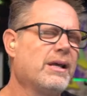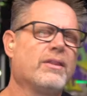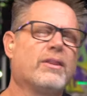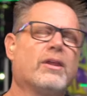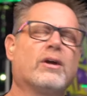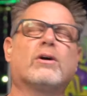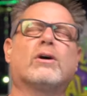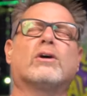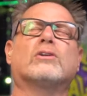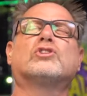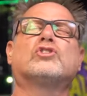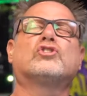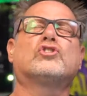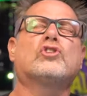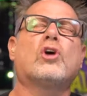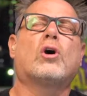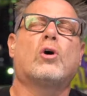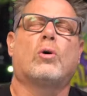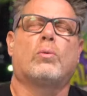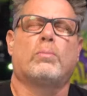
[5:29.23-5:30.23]
there are
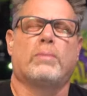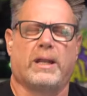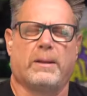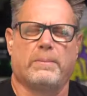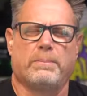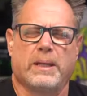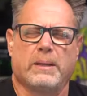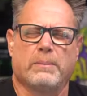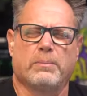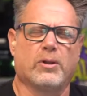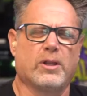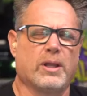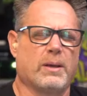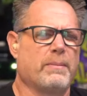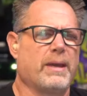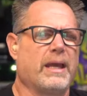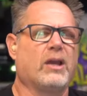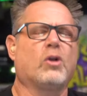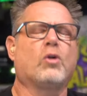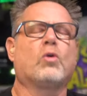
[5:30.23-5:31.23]
so many people that
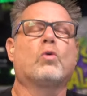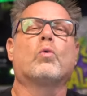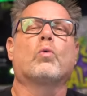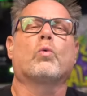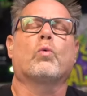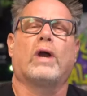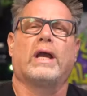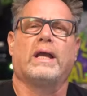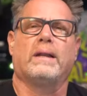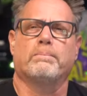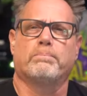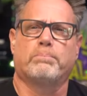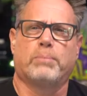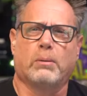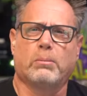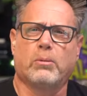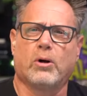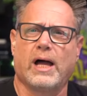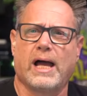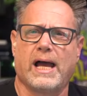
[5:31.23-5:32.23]
make great
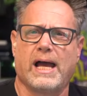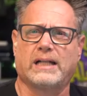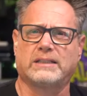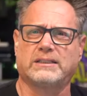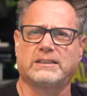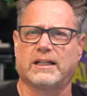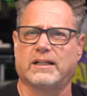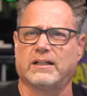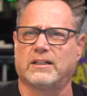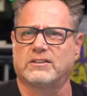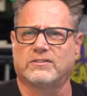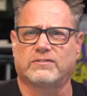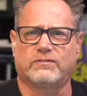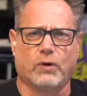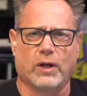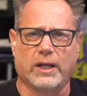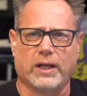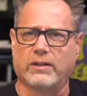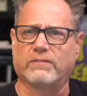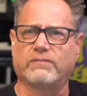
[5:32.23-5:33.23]
bubble hash that is
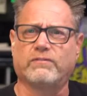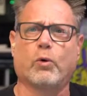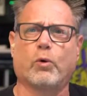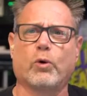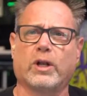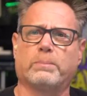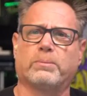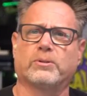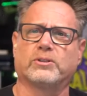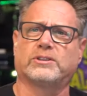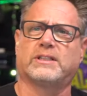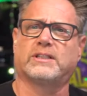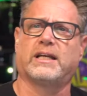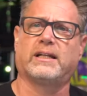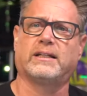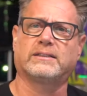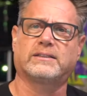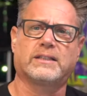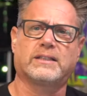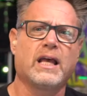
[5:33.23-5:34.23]
in the
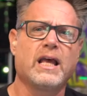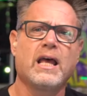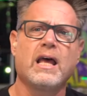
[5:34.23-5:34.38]
40%.